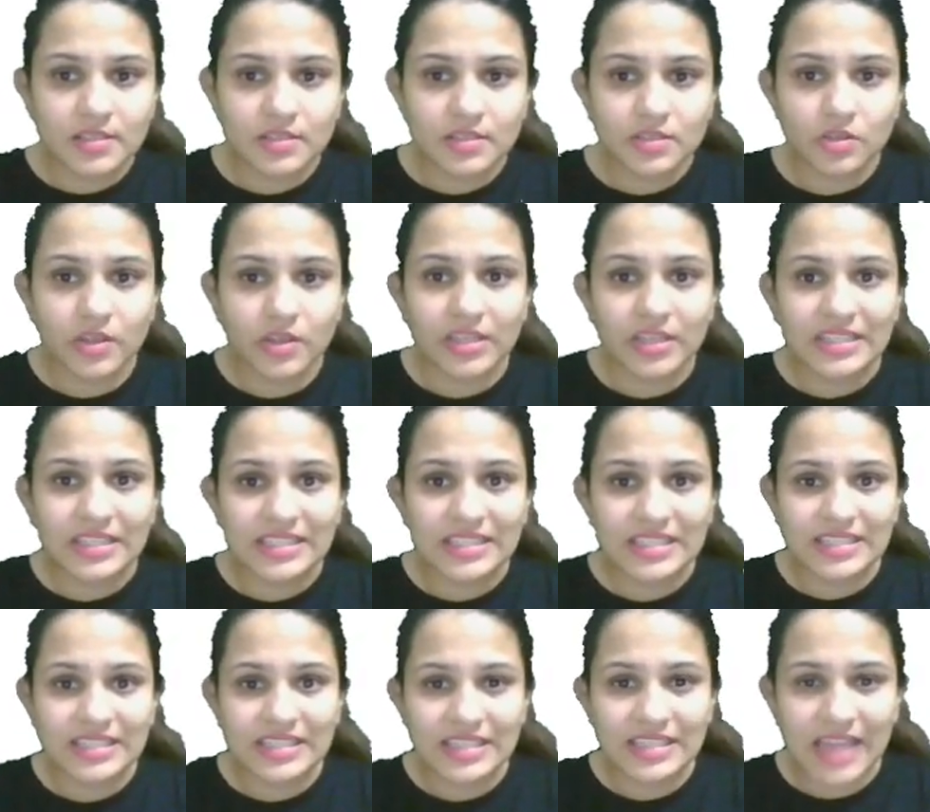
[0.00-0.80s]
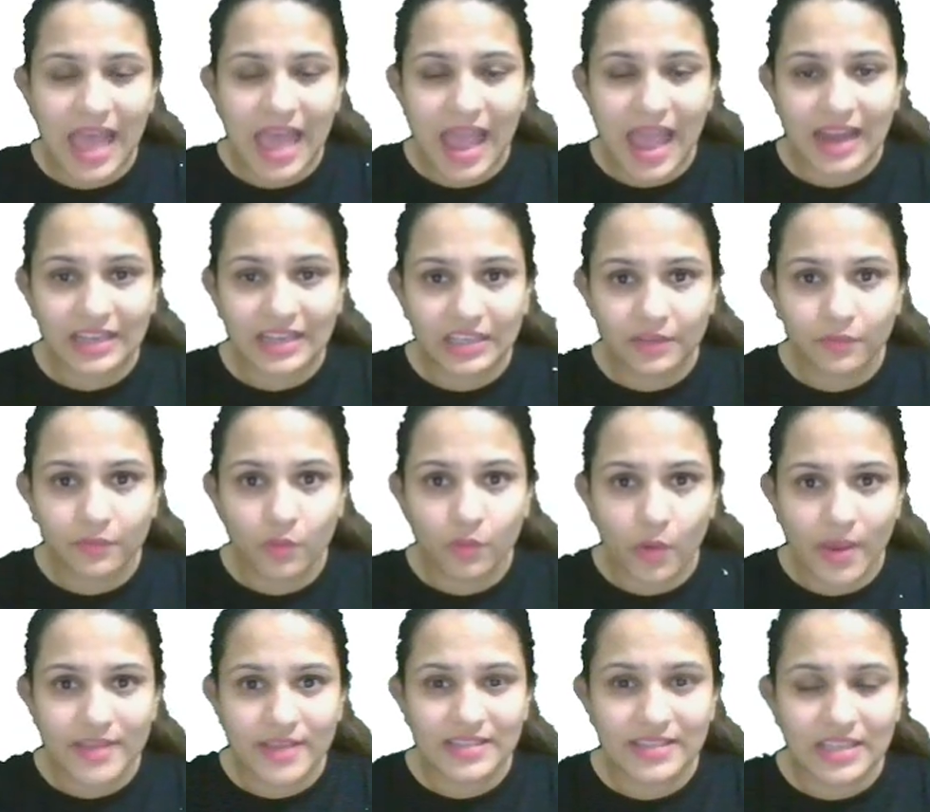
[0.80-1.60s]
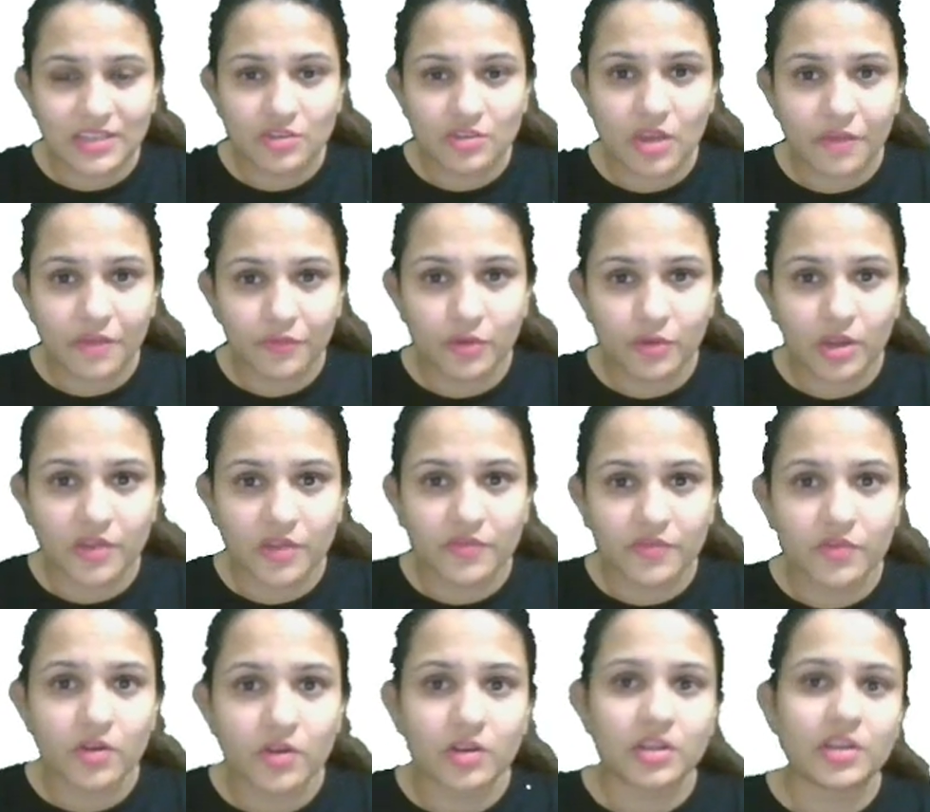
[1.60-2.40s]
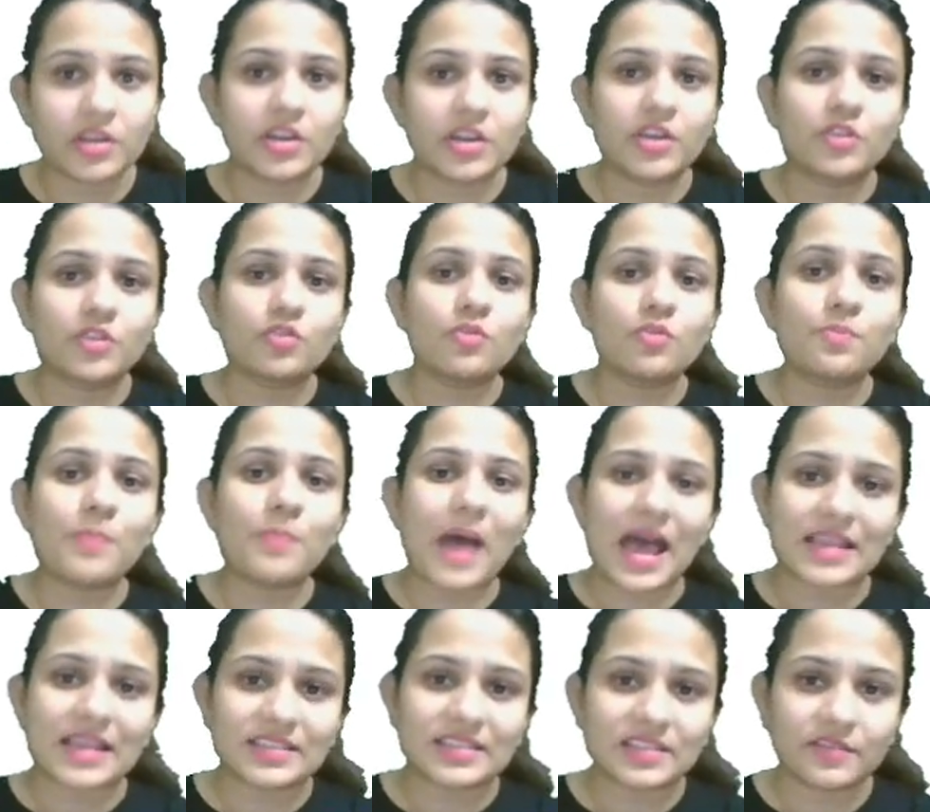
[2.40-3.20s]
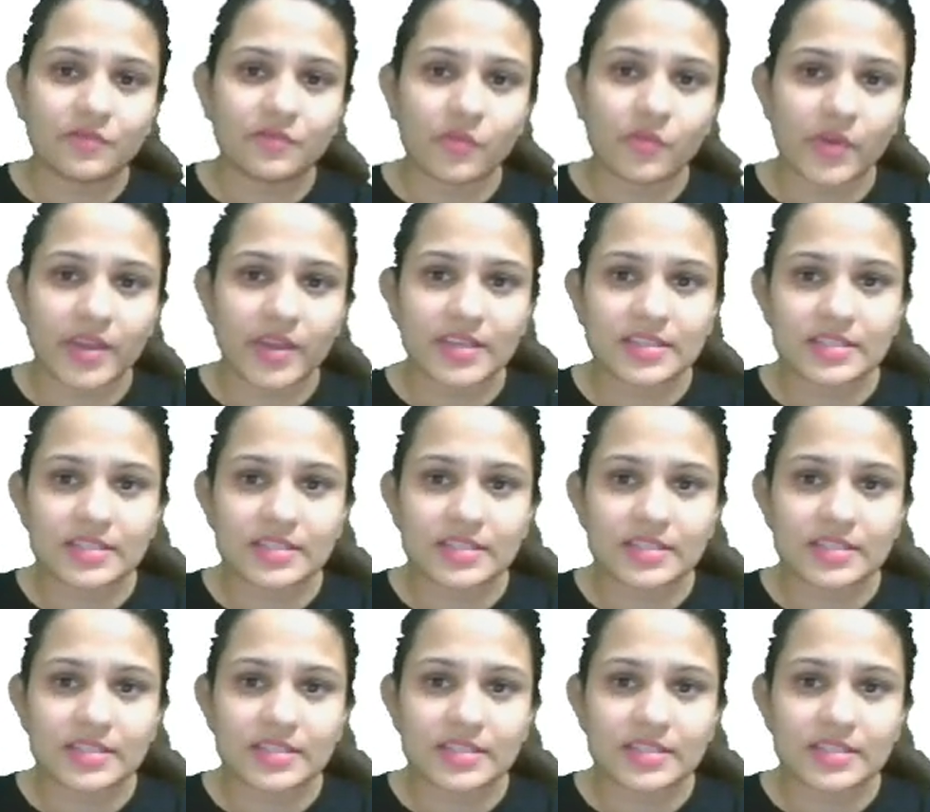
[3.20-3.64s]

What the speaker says: Sorry, this is an active voice, and you have to convert it into passive voice.